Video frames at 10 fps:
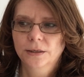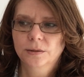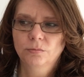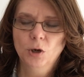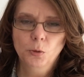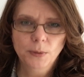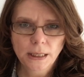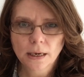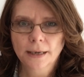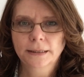nobody
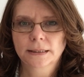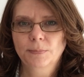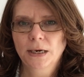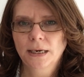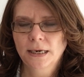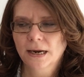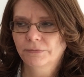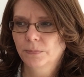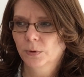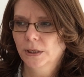likes me,
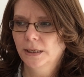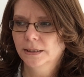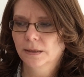everybody's